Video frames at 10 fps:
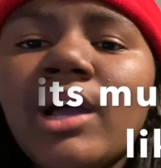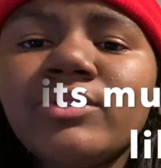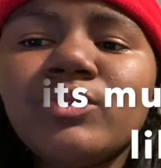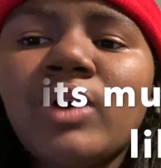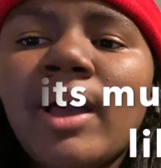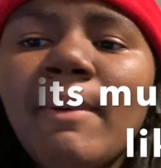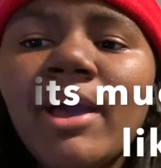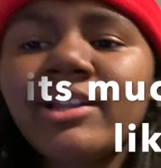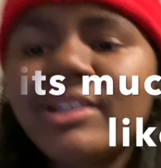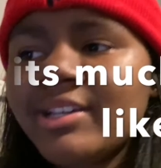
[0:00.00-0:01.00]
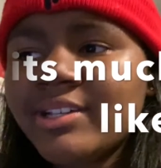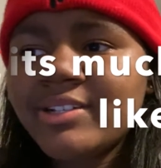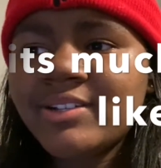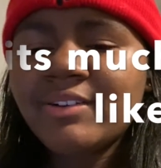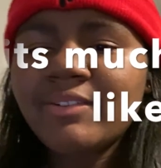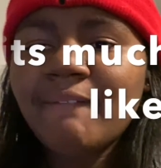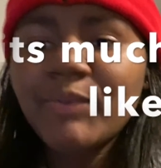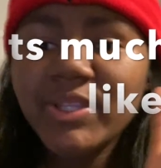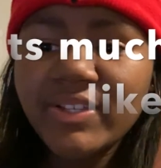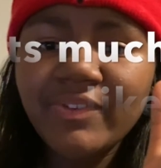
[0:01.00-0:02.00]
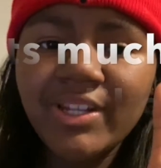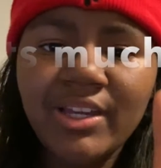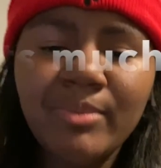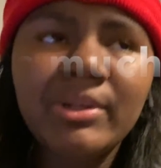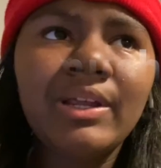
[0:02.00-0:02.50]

school iPad for this video, but